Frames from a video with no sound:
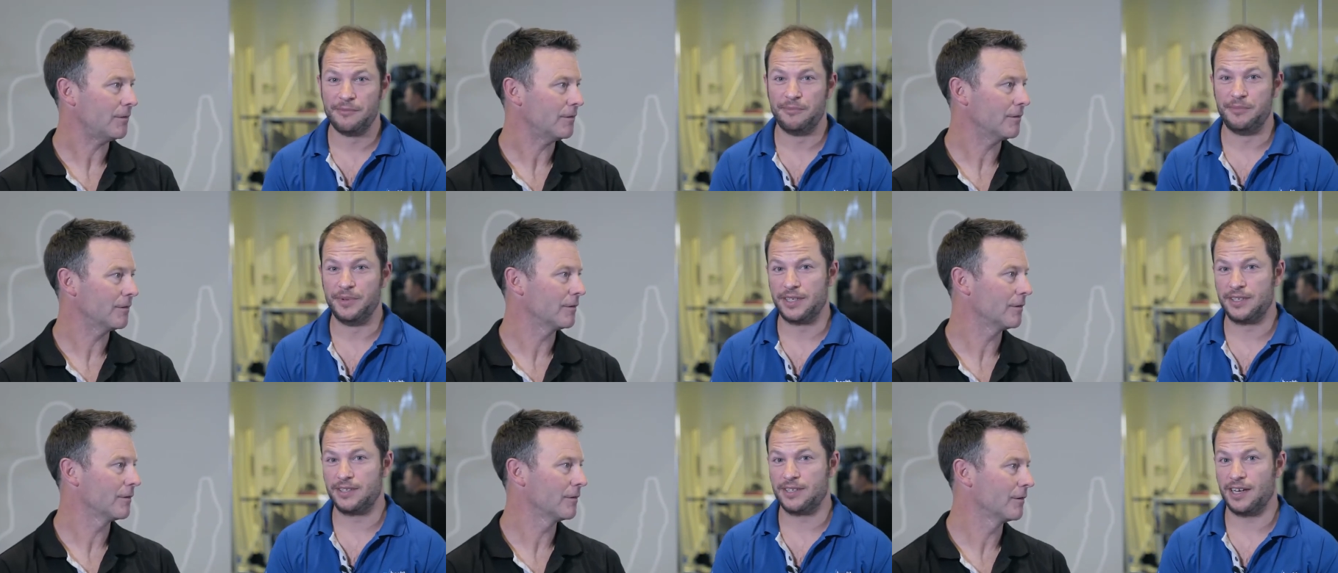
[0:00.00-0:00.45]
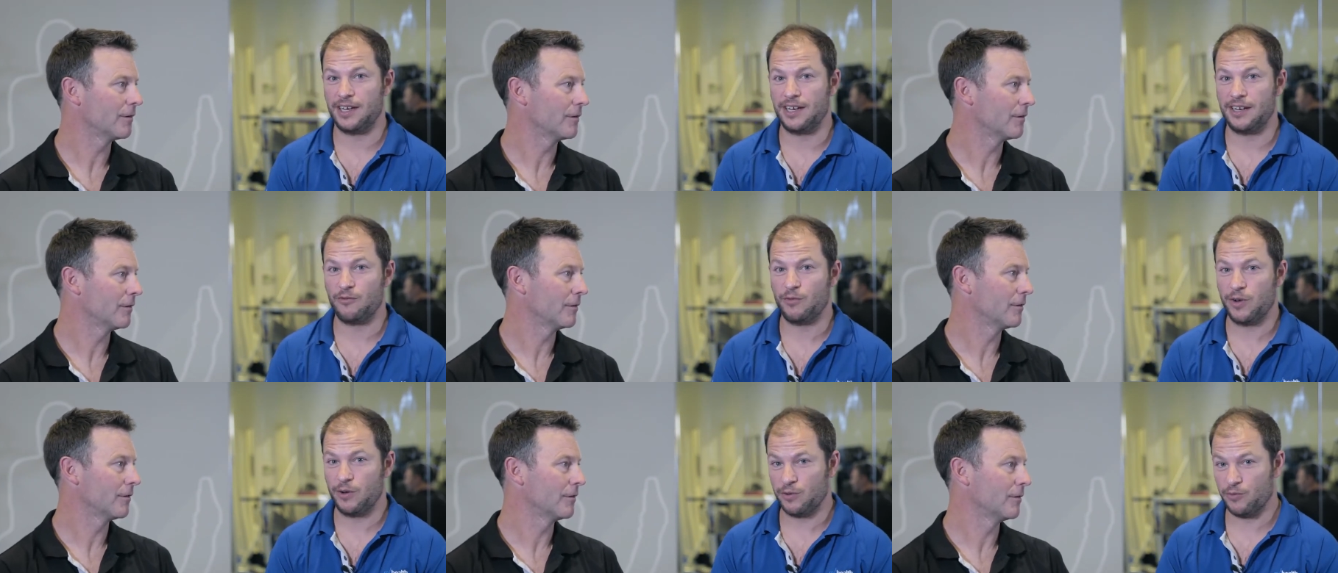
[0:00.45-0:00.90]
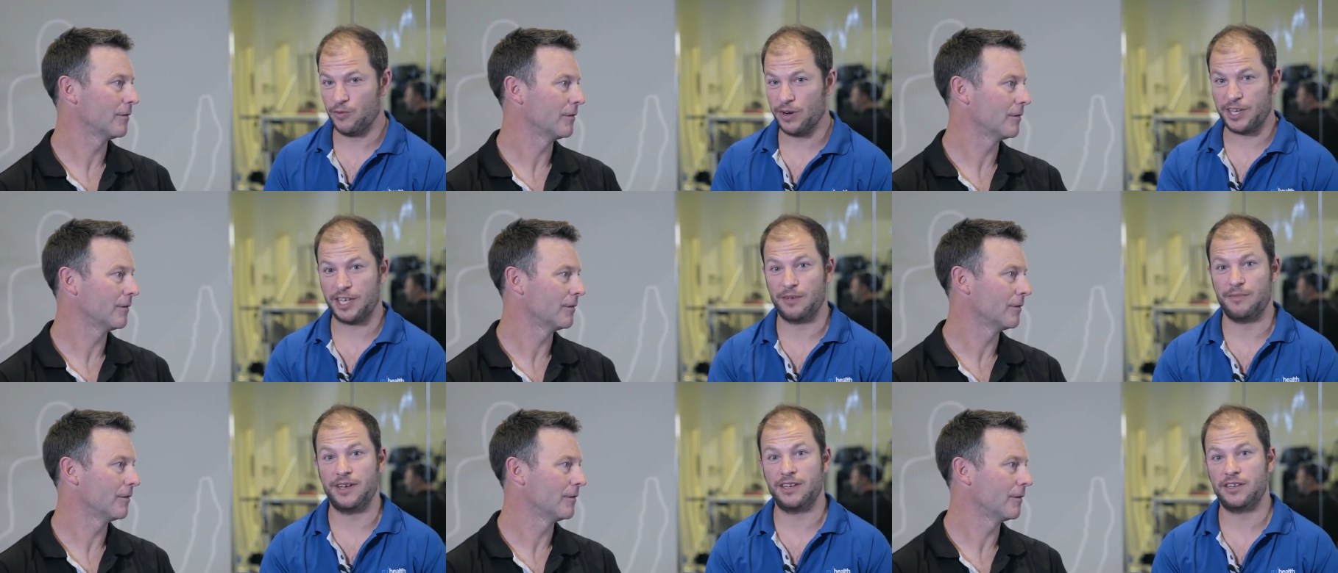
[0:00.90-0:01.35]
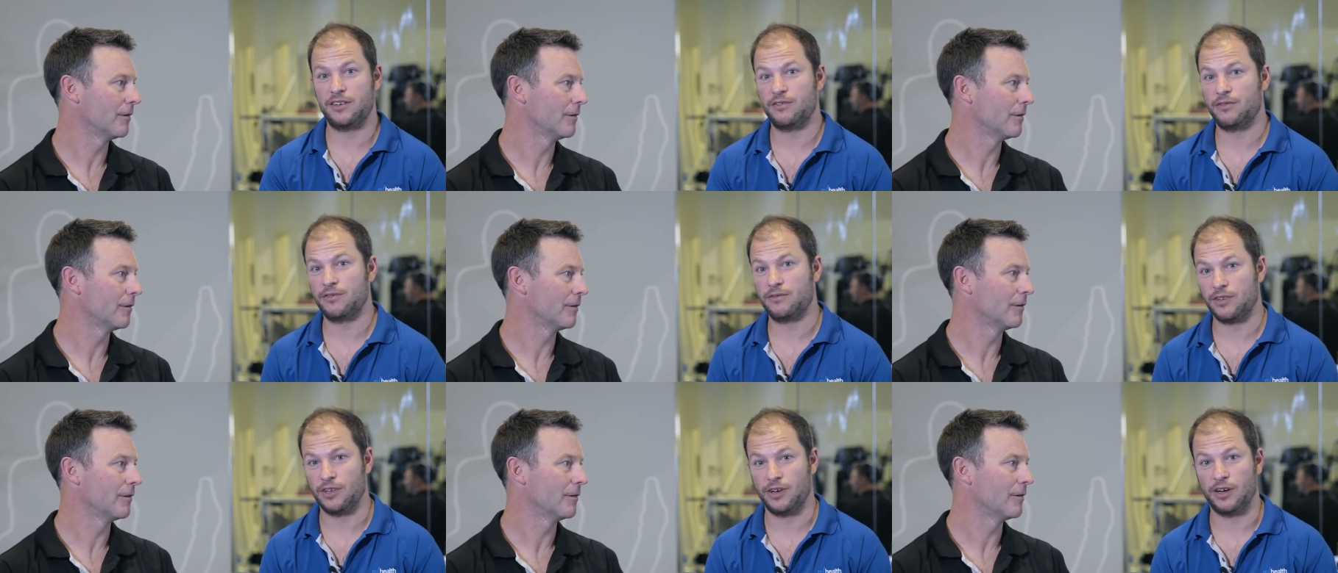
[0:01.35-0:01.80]
Speaker 1: But uh, we would recommend
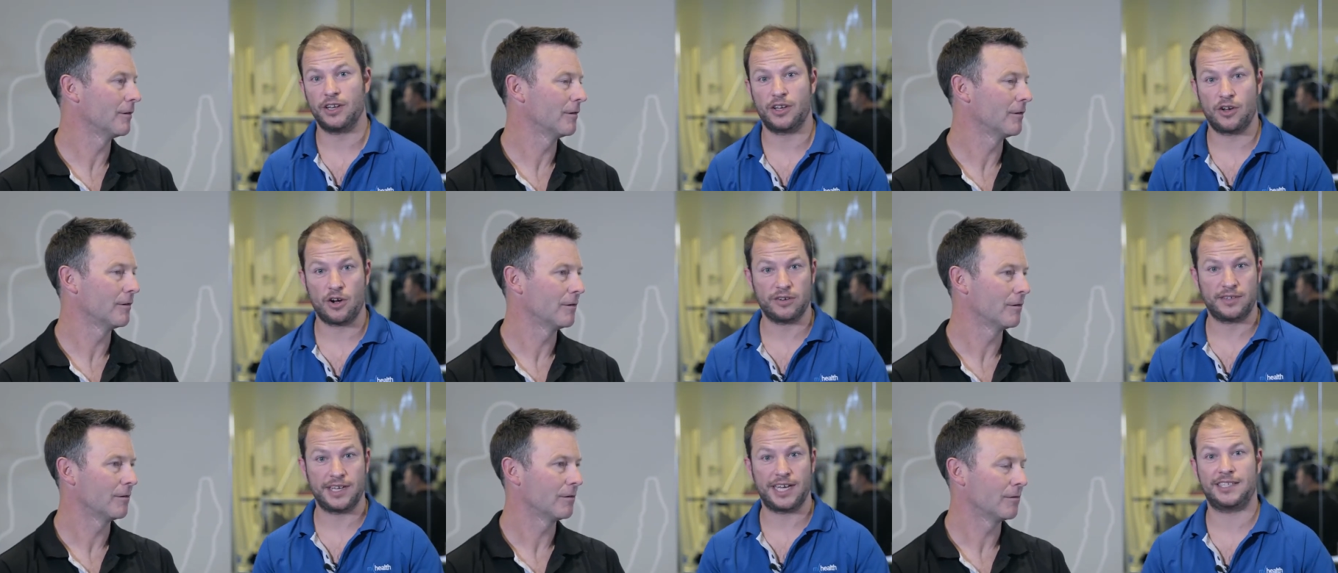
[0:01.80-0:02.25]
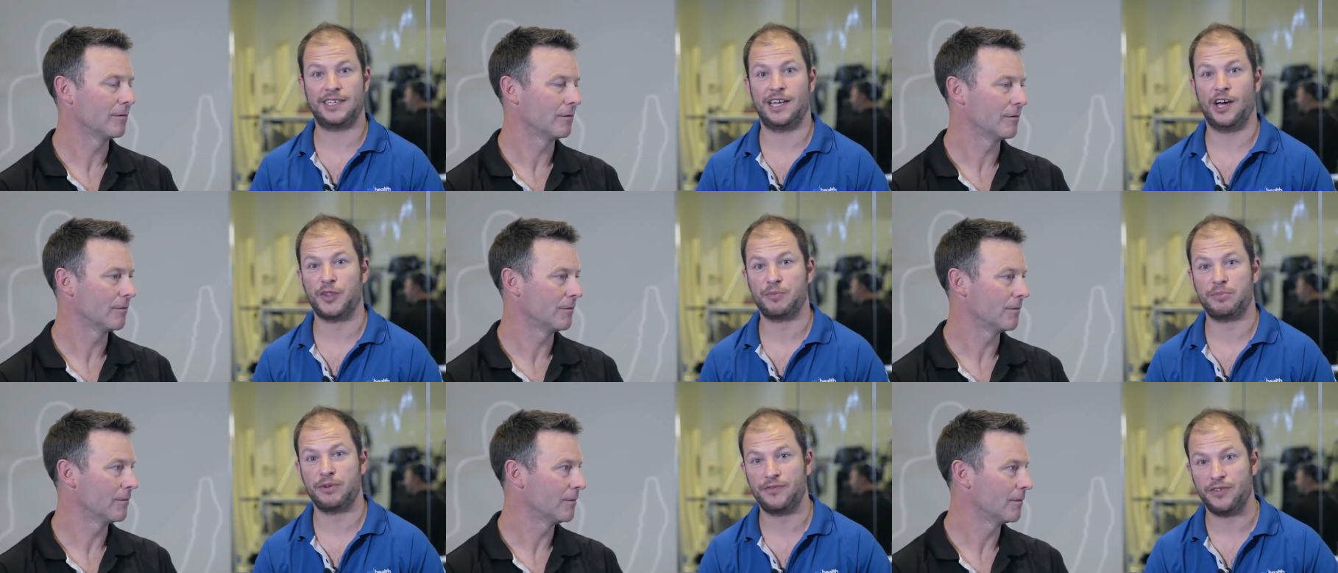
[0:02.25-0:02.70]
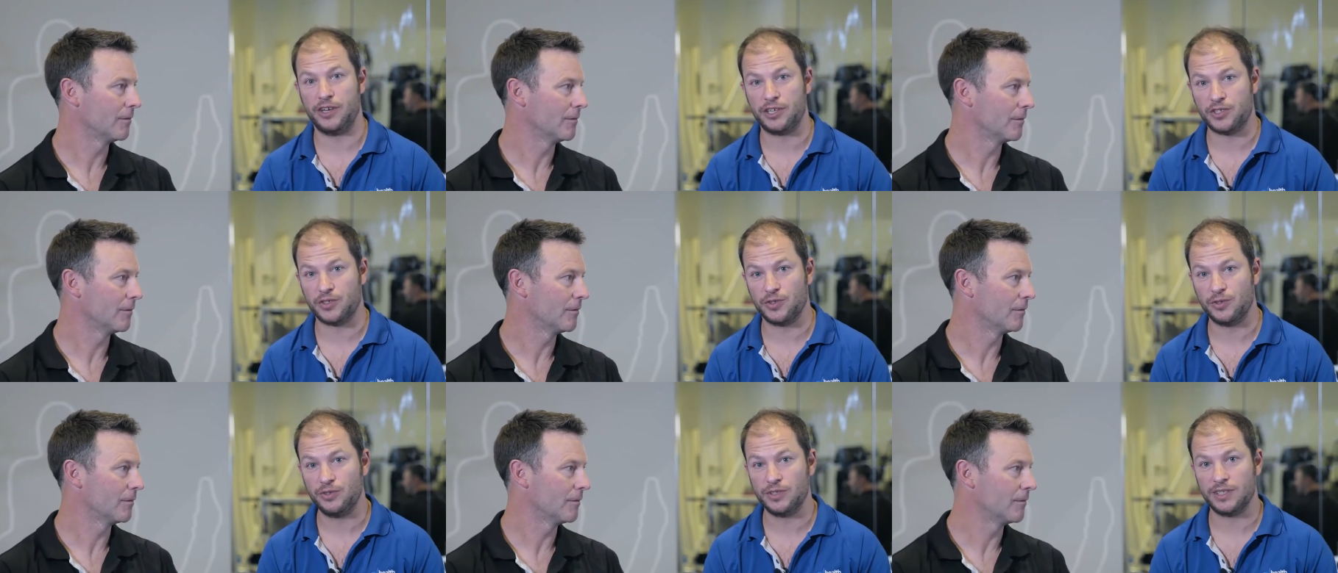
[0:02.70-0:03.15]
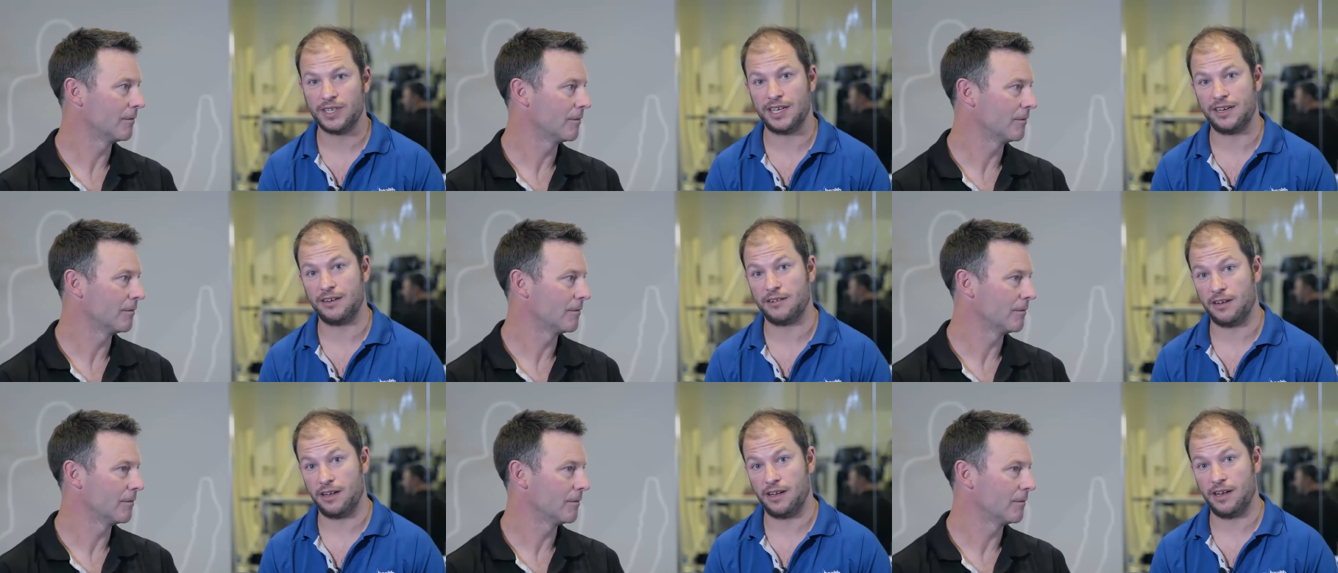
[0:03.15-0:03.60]
you, you know, you contact your health professional and
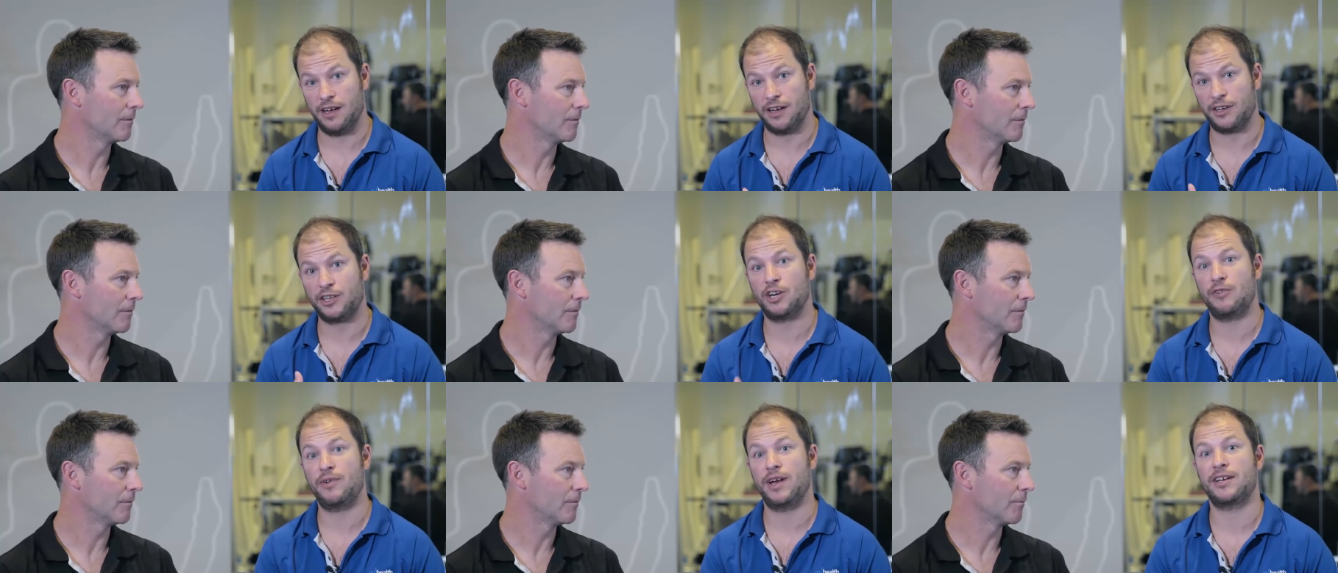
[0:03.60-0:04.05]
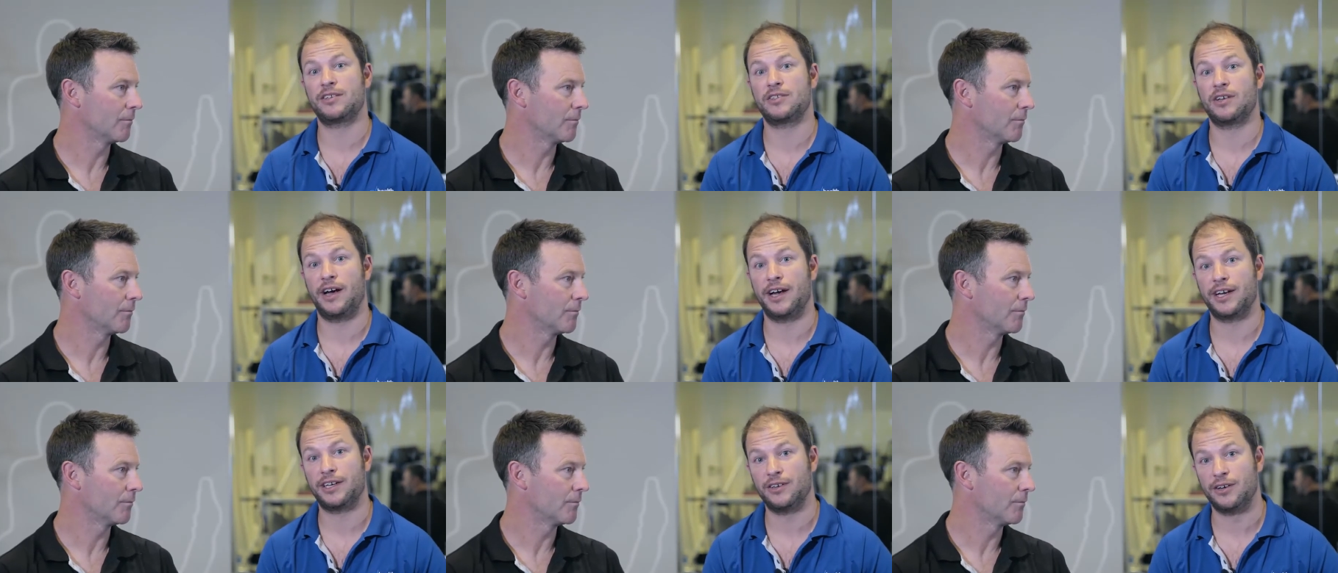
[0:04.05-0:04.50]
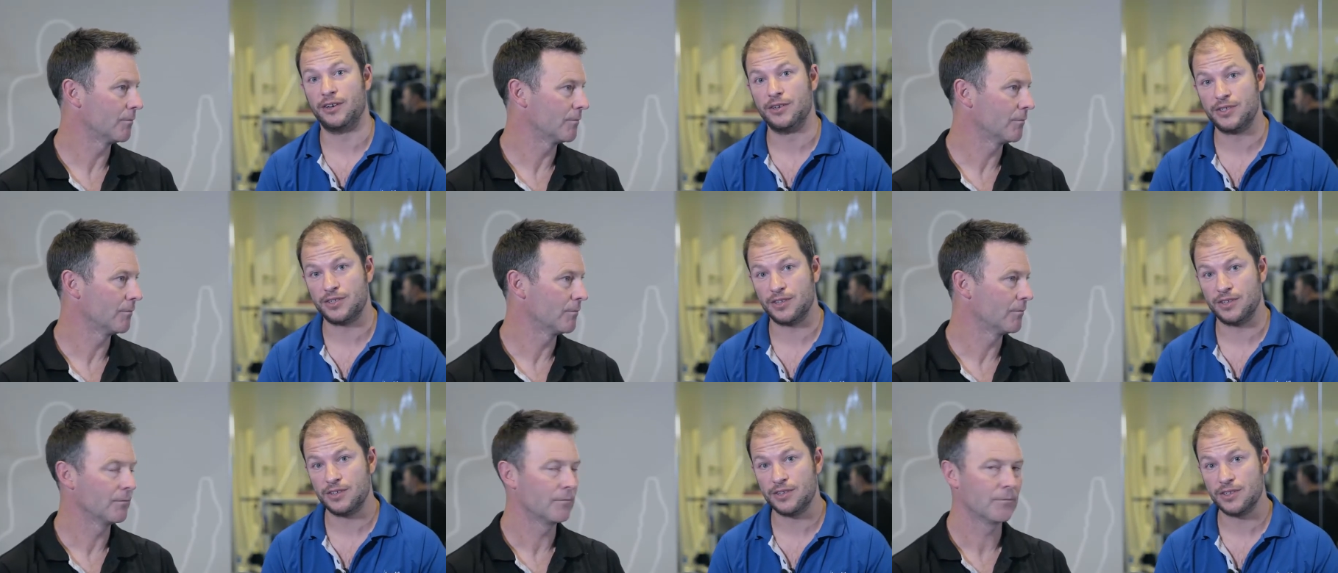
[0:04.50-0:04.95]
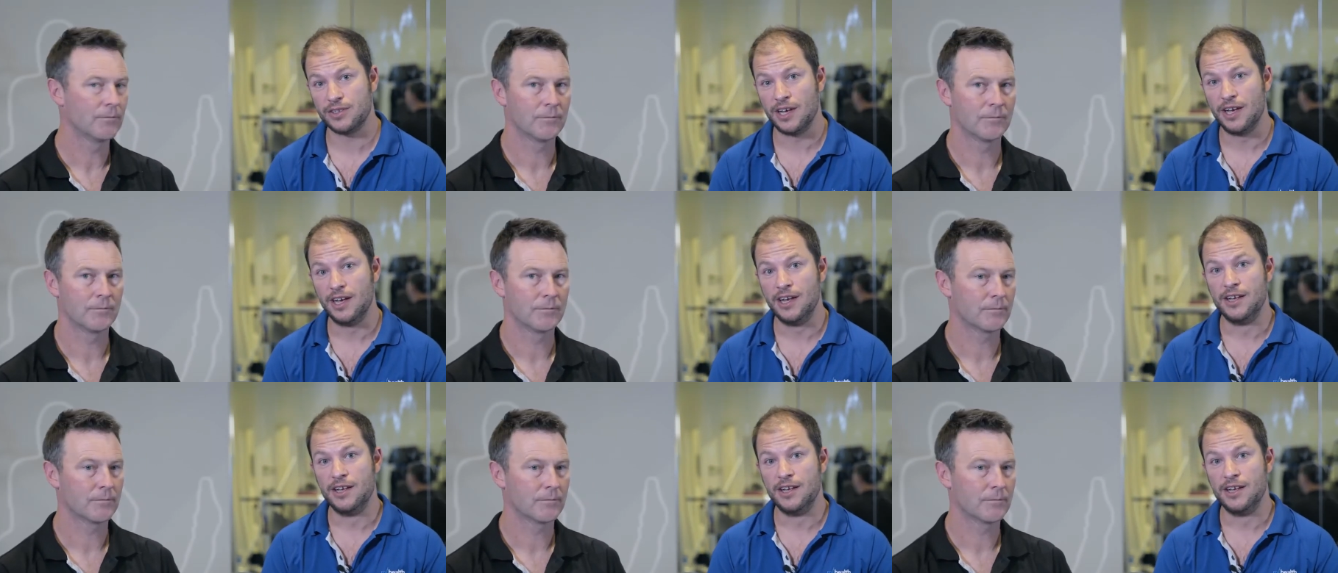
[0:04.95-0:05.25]
get a, a correct diagnosis,